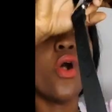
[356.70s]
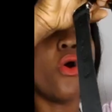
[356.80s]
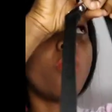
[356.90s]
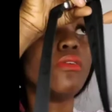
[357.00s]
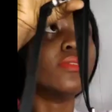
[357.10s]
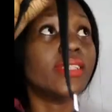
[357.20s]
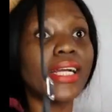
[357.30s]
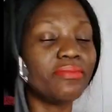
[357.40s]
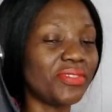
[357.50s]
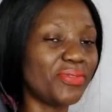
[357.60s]
under
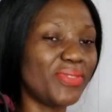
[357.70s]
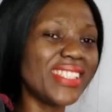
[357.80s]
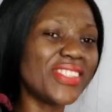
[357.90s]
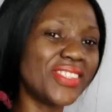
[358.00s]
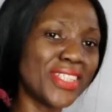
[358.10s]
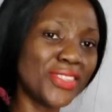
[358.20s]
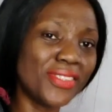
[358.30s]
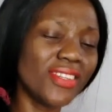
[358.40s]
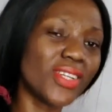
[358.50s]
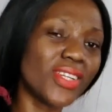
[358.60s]
let's say under the US, or
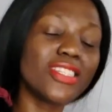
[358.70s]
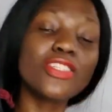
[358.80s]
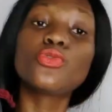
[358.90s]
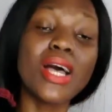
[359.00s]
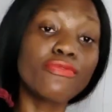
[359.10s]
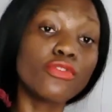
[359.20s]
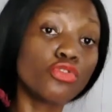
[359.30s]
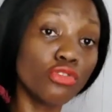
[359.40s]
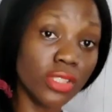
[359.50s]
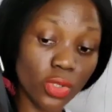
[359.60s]
I just have to choose
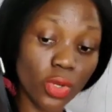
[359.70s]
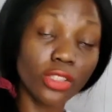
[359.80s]
it on the